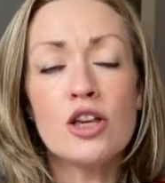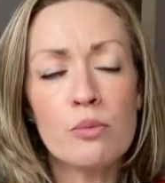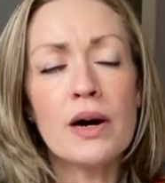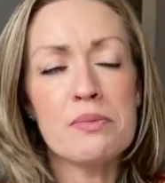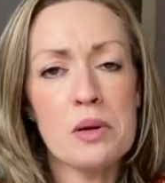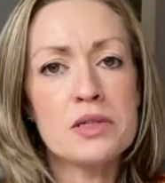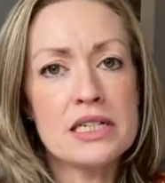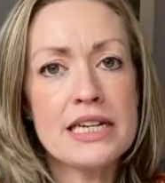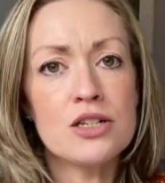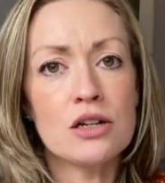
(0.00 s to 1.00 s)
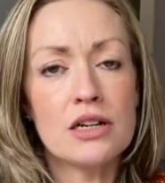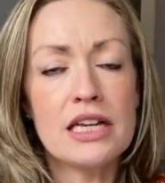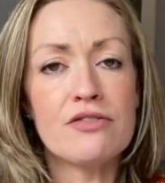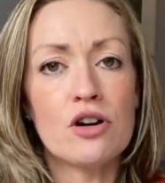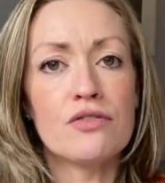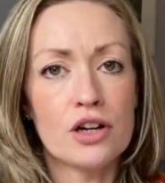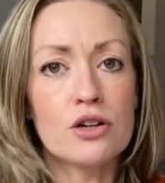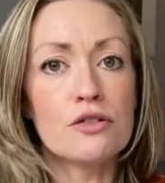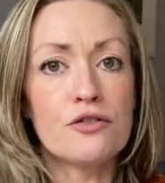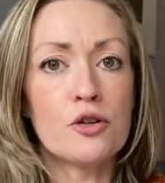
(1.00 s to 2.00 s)
you might be able to leave off a
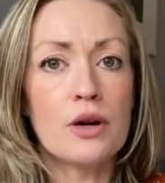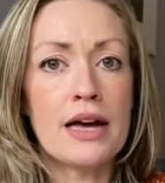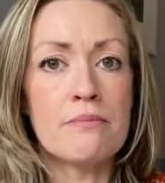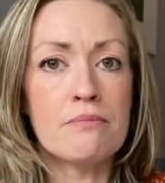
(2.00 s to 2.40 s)
good few